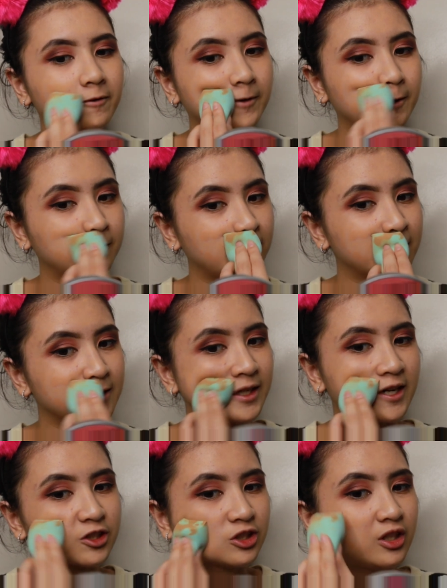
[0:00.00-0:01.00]
The foundation
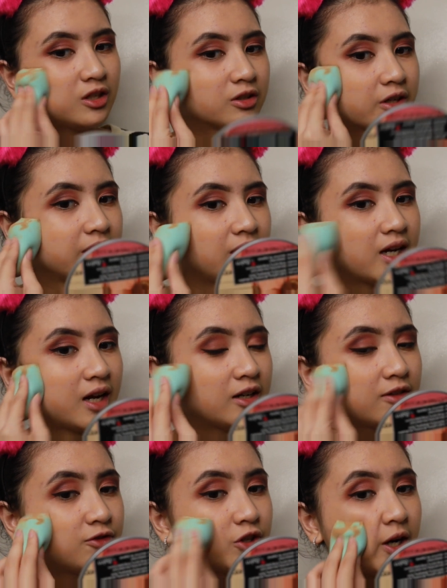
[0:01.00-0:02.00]
actually already
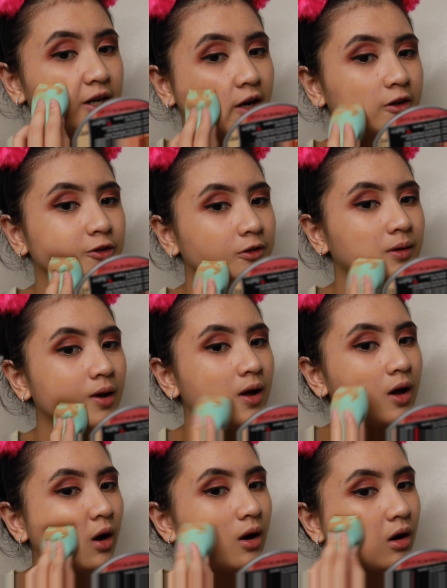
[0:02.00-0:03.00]
kind of dried down
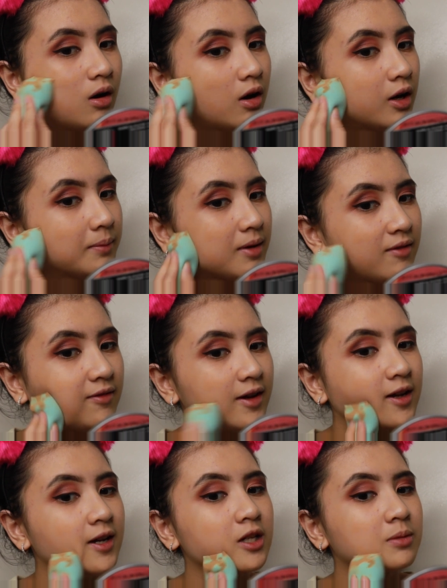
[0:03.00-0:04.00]
on my
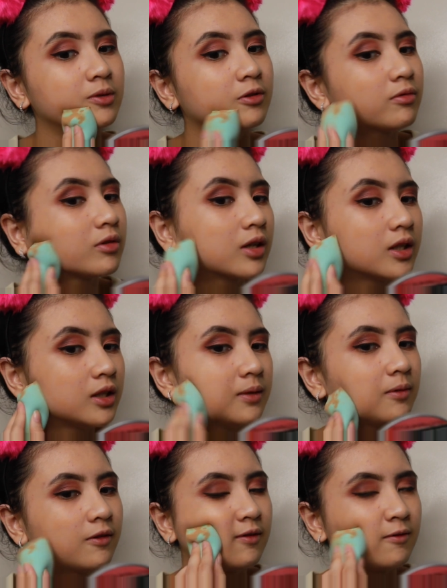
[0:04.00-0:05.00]
face, but we're gonna
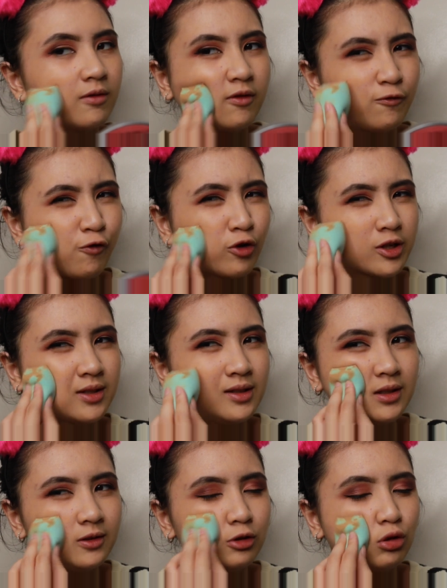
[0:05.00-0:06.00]
force
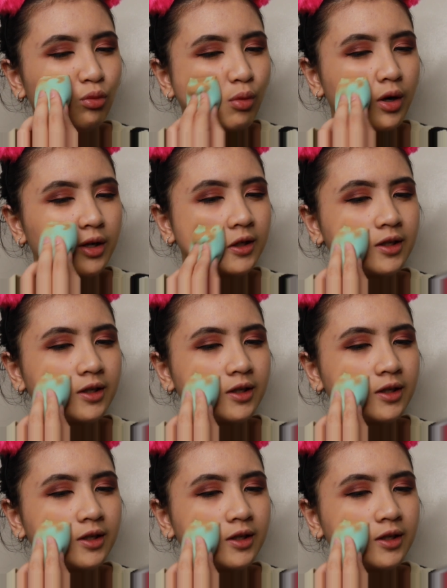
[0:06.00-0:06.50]
it to work.